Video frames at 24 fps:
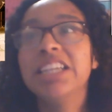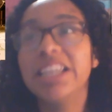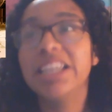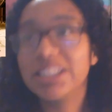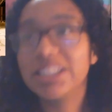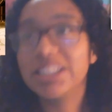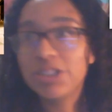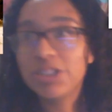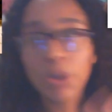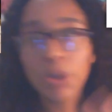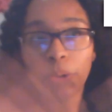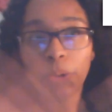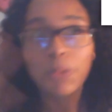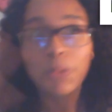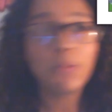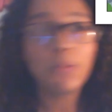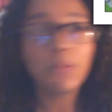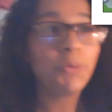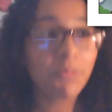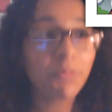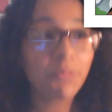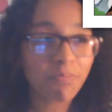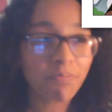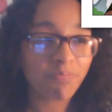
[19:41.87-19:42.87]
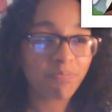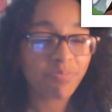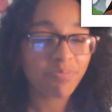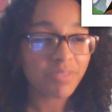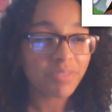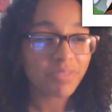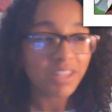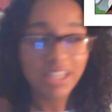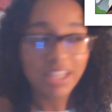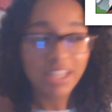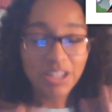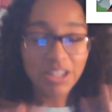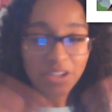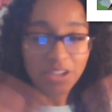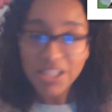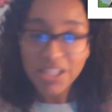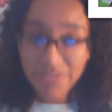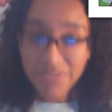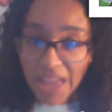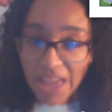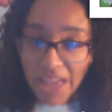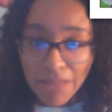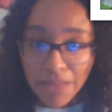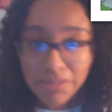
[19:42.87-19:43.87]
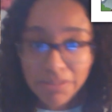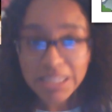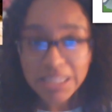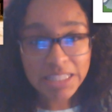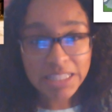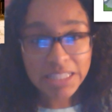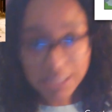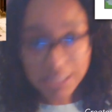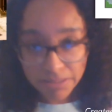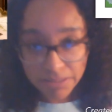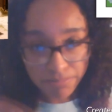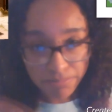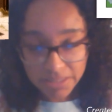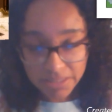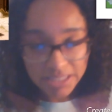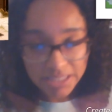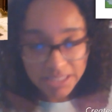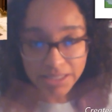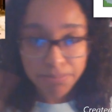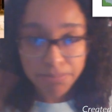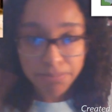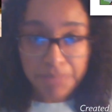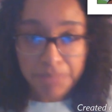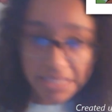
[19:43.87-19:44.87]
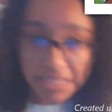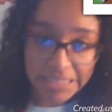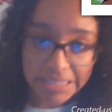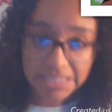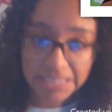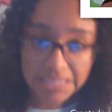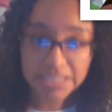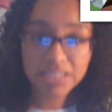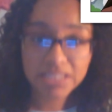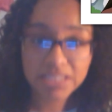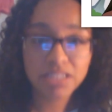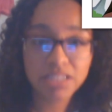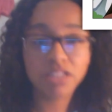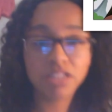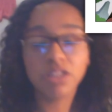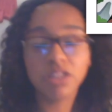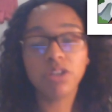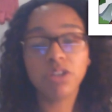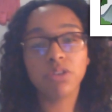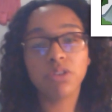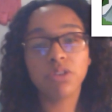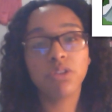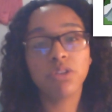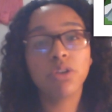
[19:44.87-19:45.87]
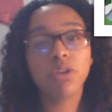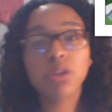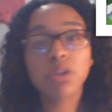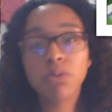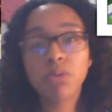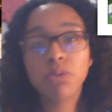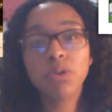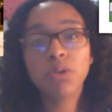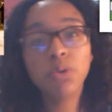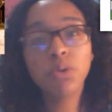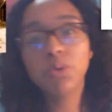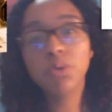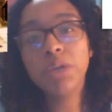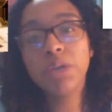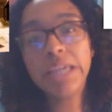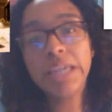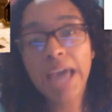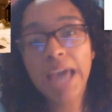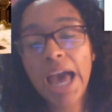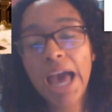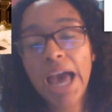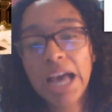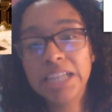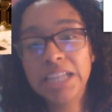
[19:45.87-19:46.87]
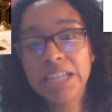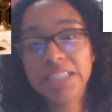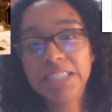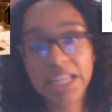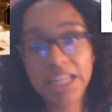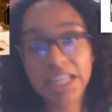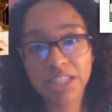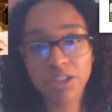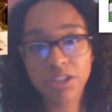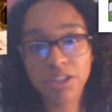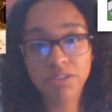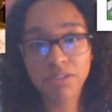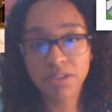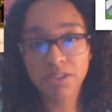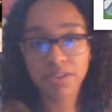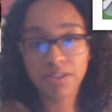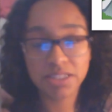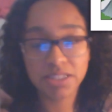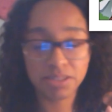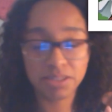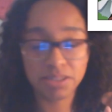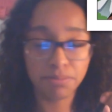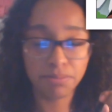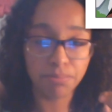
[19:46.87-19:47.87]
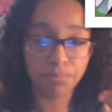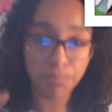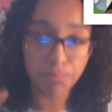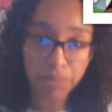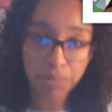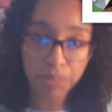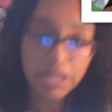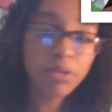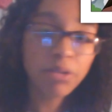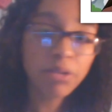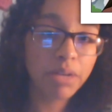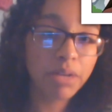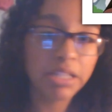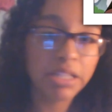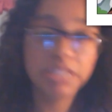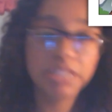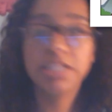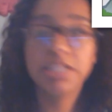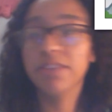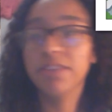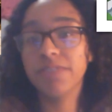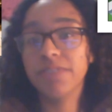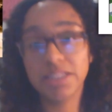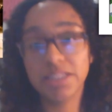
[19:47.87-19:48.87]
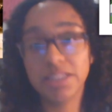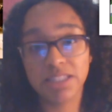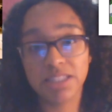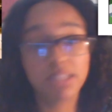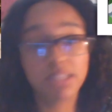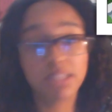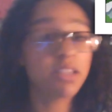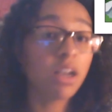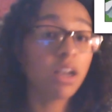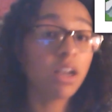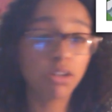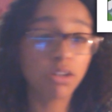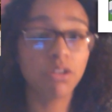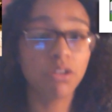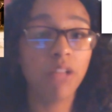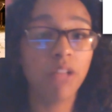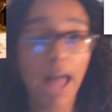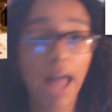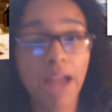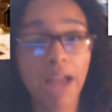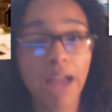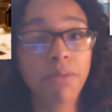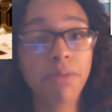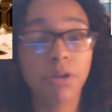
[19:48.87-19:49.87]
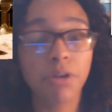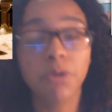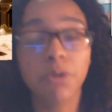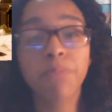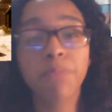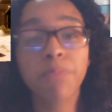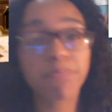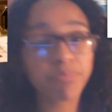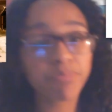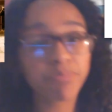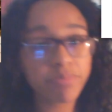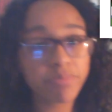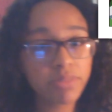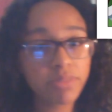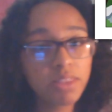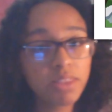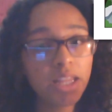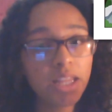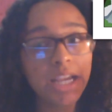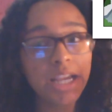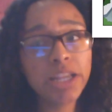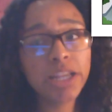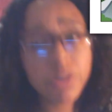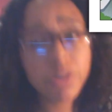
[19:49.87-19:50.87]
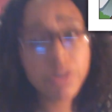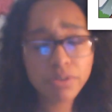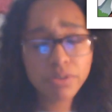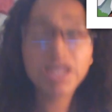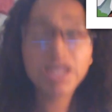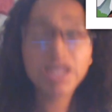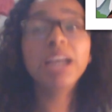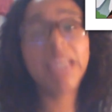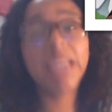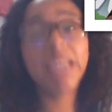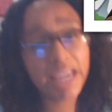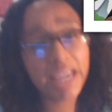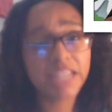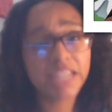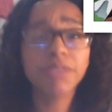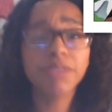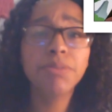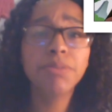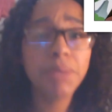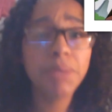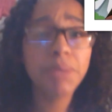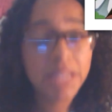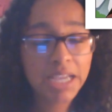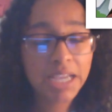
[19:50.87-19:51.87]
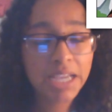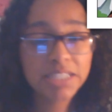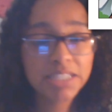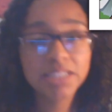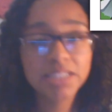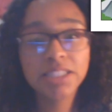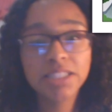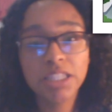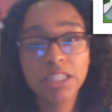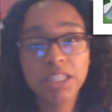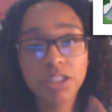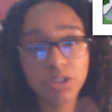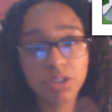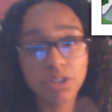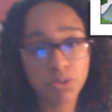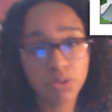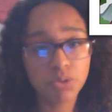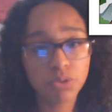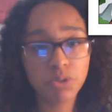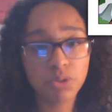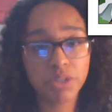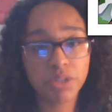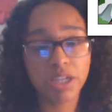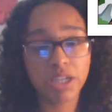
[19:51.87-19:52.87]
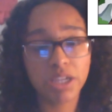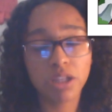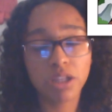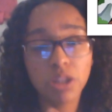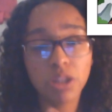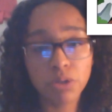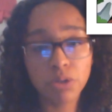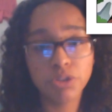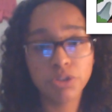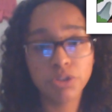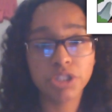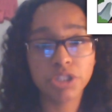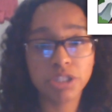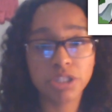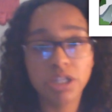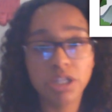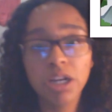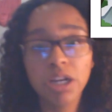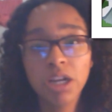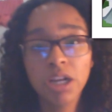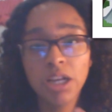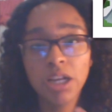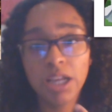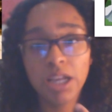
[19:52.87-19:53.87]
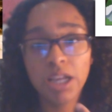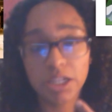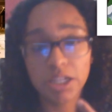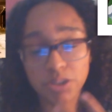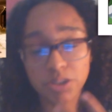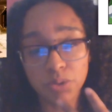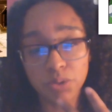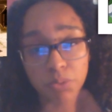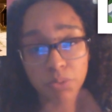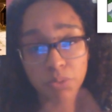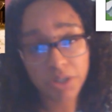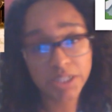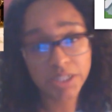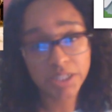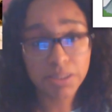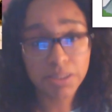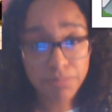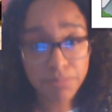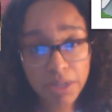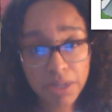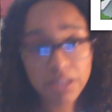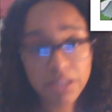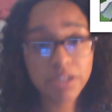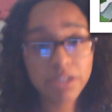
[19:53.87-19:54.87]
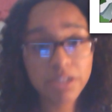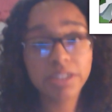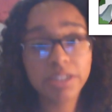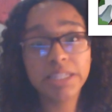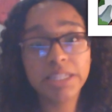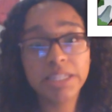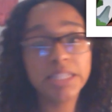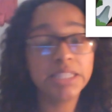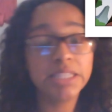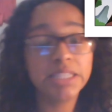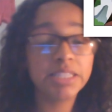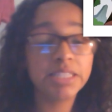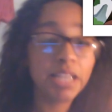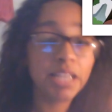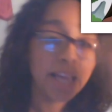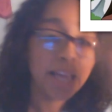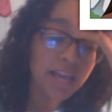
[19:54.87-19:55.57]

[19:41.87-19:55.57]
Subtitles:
So, his family is in pieces. The only one who he has in terms of as a blood relative is his uncle Ira. And again, it would be nice to see Zuko get closure as to where his mother is.